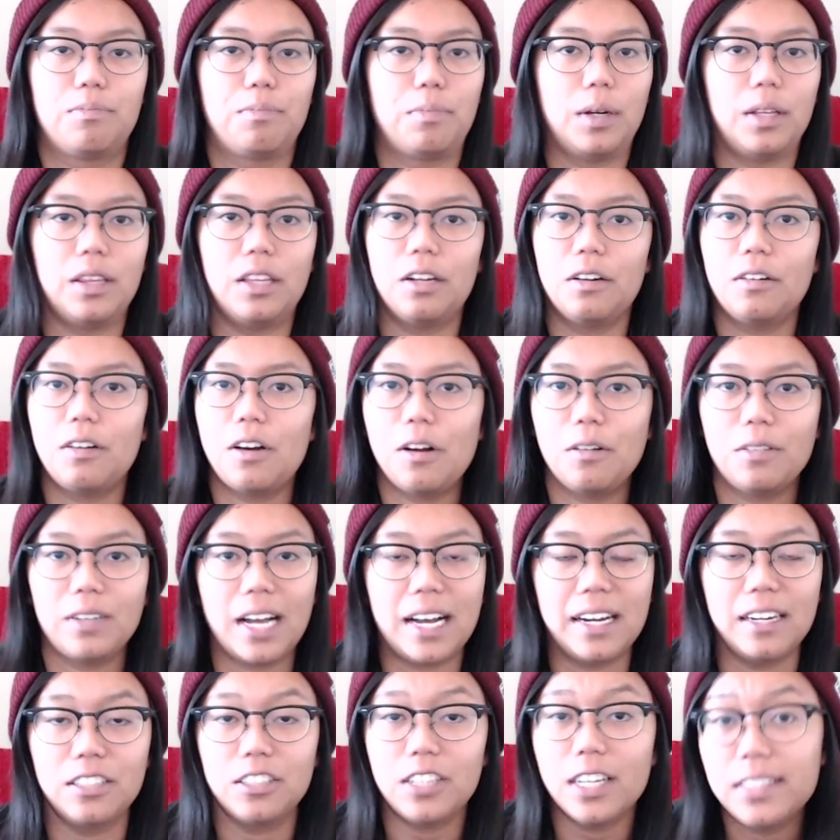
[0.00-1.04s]
put their own
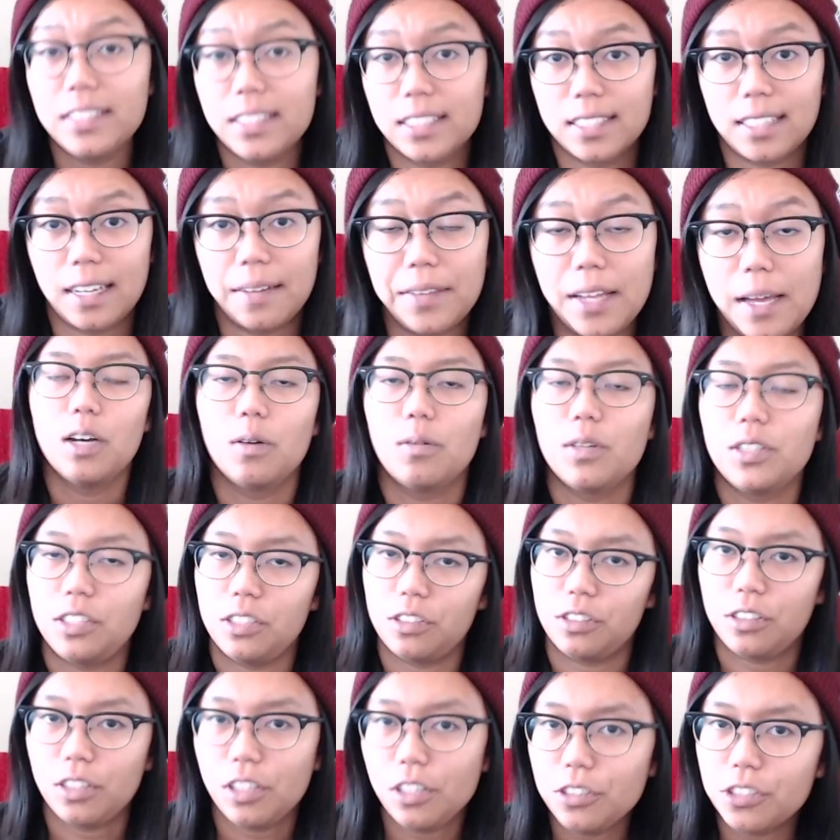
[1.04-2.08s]
kind of justice on them, which
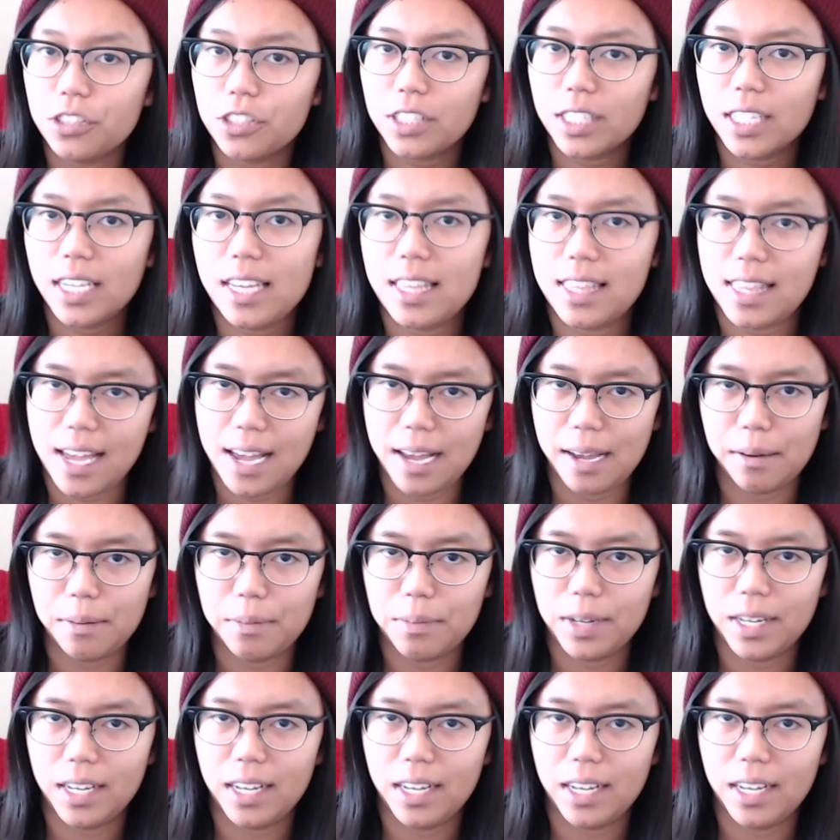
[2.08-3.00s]
is usually them